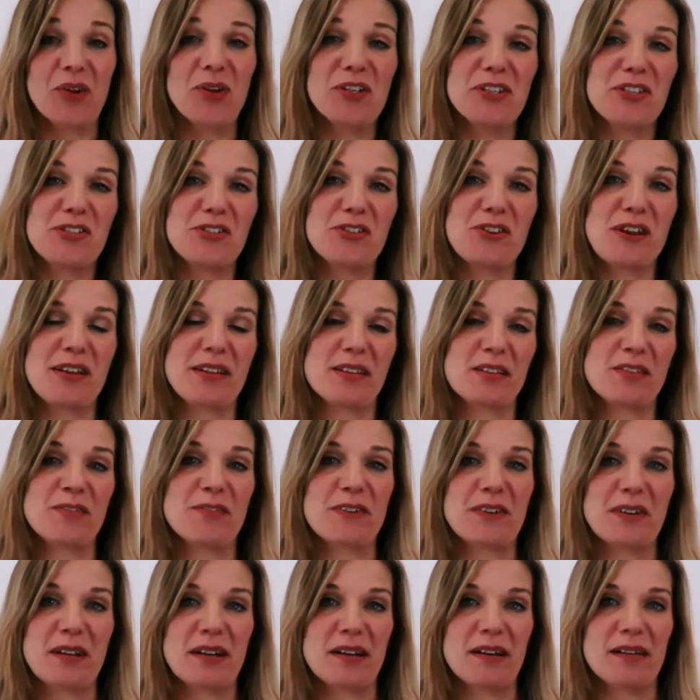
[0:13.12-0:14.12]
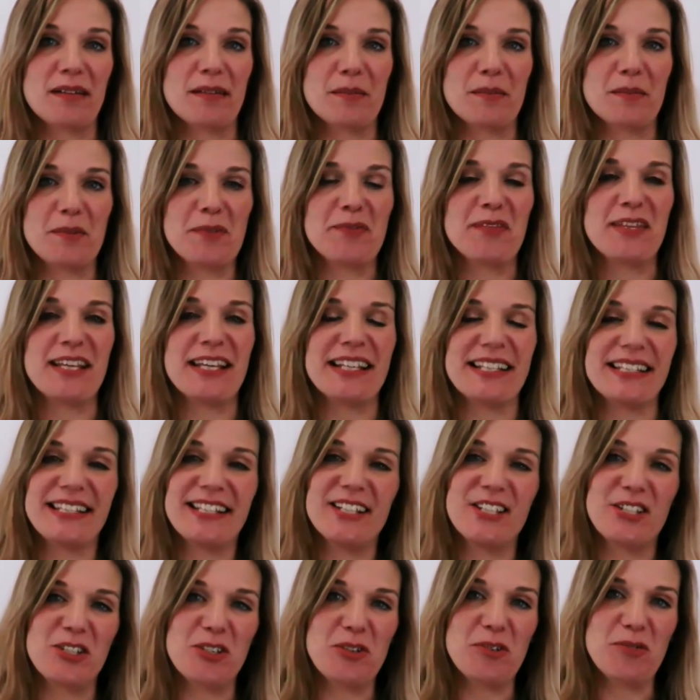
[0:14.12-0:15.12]
knowledge transfer arm of the
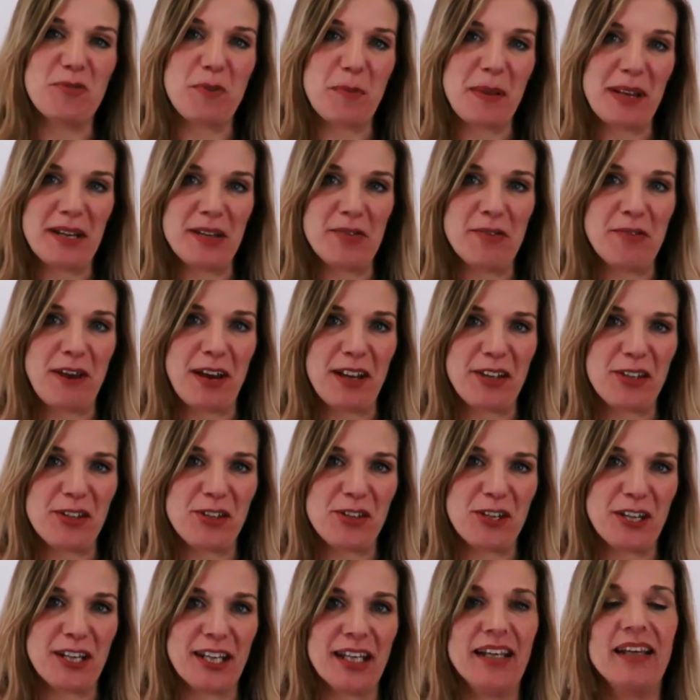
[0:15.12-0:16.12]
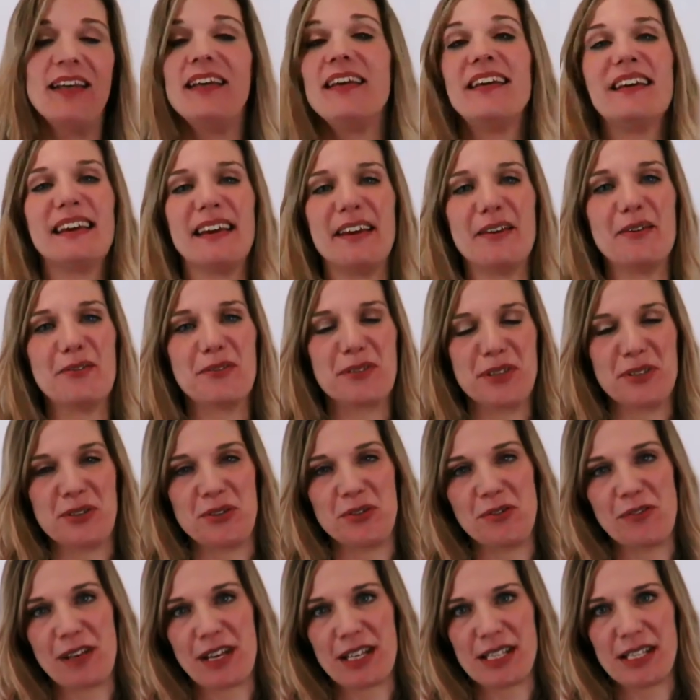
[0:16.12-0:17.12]
Institute for Manufacturing here at the
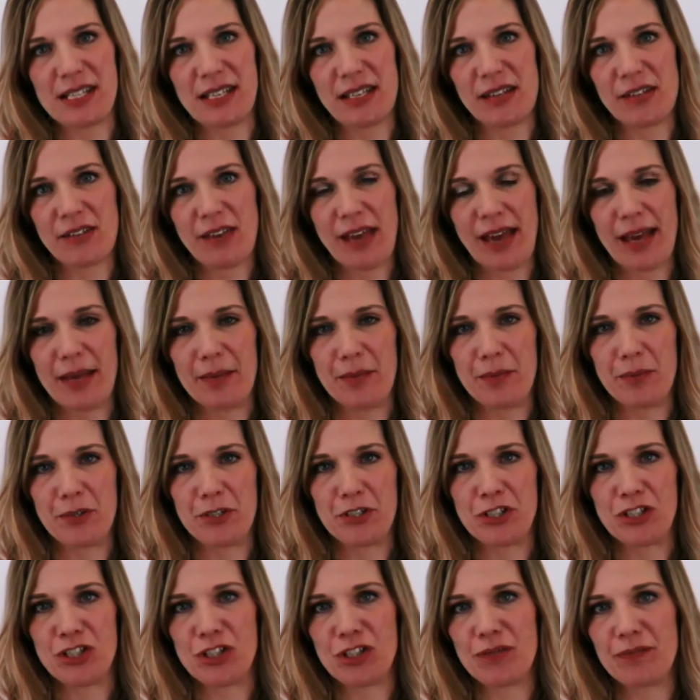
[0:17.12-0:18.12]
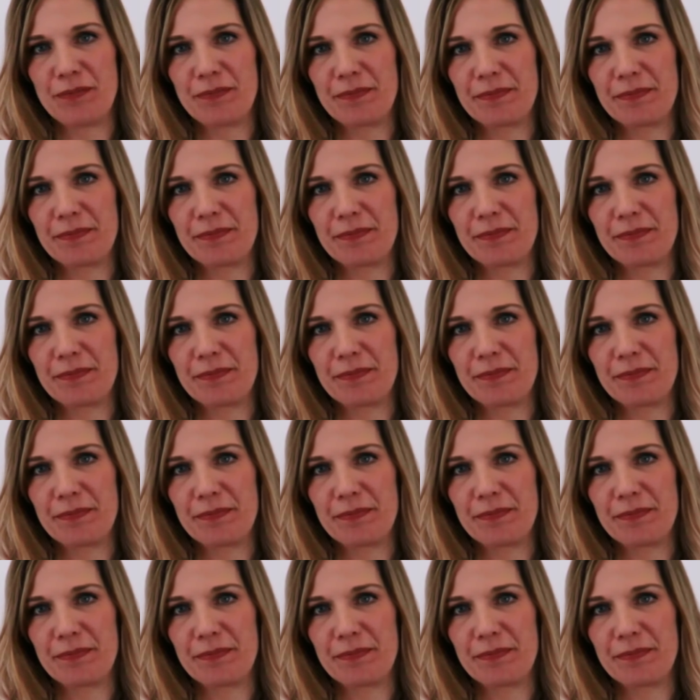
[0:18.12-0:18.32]
University of Cambridge.